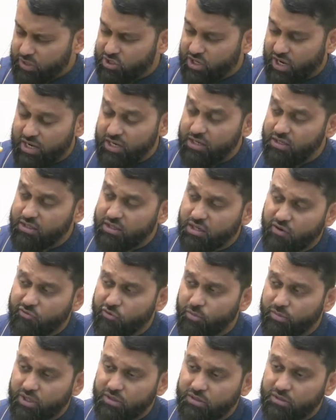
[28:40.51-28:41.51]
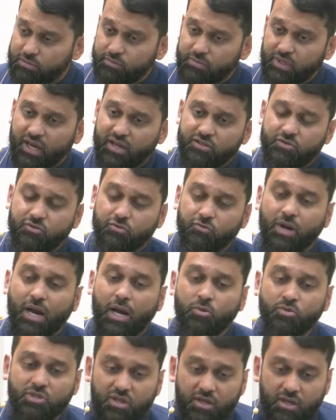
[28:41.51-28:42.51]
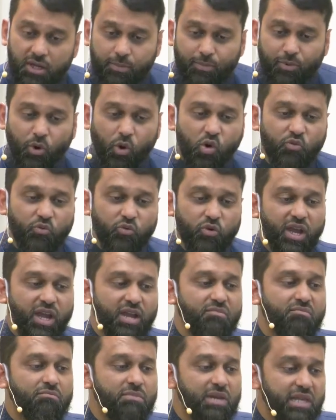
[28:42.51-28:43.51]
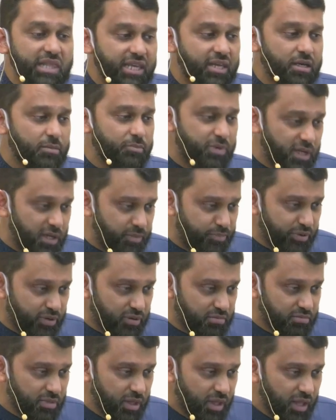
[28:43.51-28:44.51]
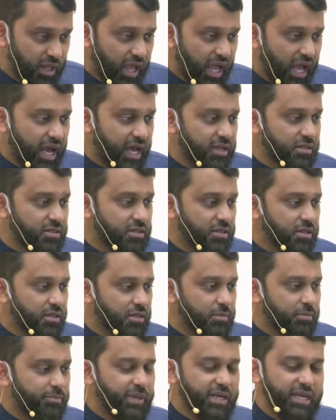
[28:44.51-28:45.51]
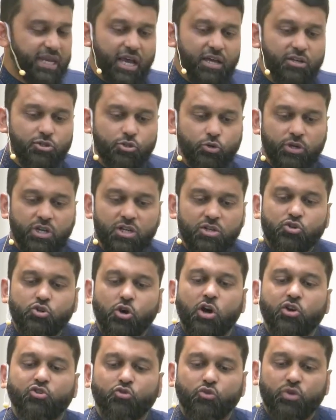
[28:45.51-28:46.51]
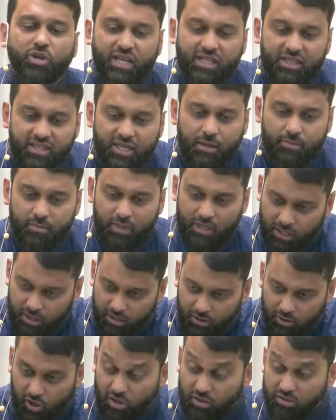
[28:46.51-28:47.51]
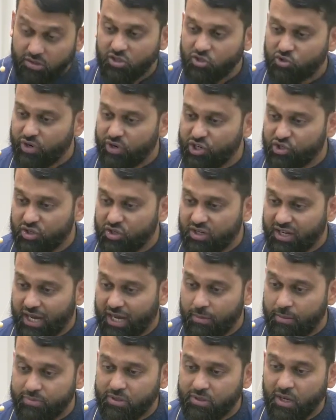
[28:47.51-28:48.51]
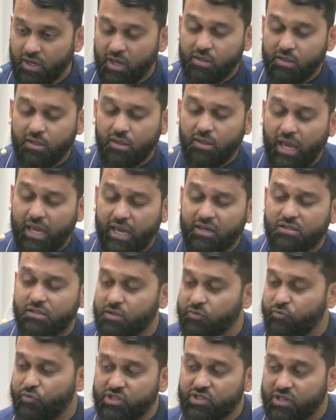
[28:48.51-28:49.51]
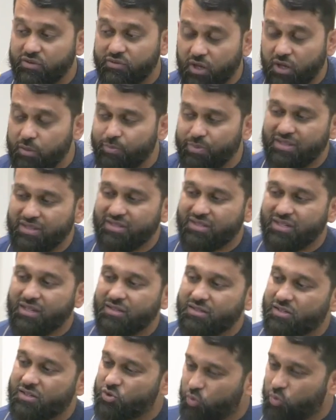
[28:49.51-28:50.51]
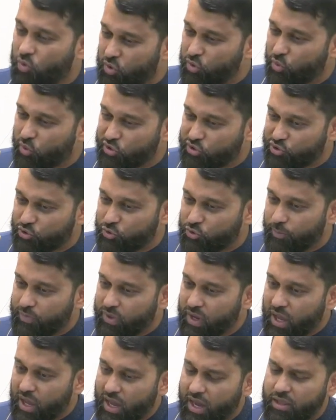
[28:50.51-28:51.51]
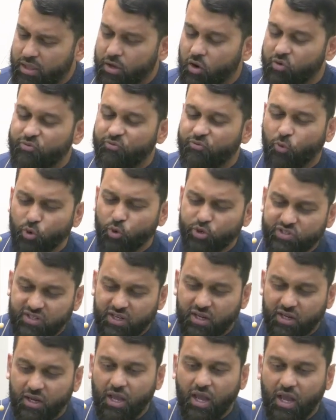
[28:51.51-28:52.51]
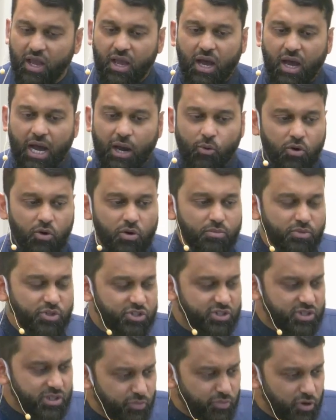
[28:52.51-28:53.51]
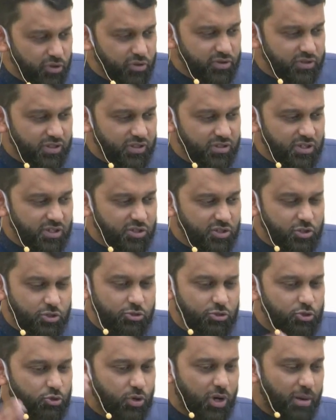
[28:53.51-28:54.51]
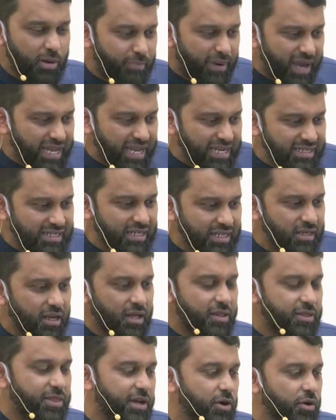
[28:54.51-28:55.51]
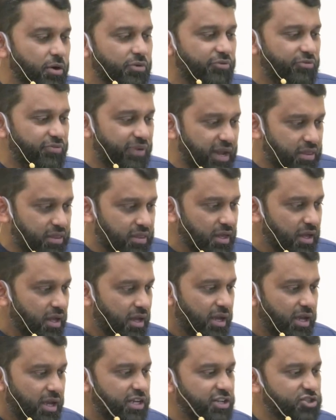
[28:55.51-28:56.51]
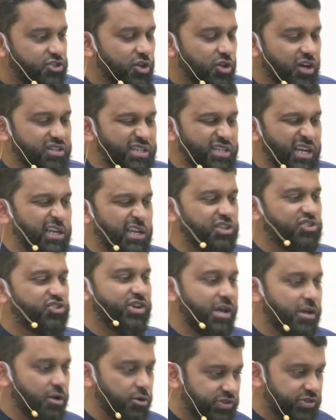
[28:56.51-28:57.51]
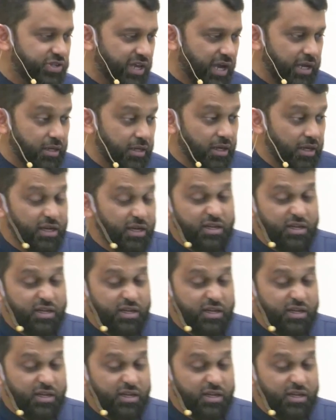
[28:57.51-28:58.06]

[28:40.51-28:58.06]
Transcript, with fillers: The Chinese government has rounded up over a million people and began to indoctrinate them in concentration camps, the likes of which have not been seen since World War Two. And they are forcing our Muslim brothers and sisters to abandon their faith. It is not a genocide,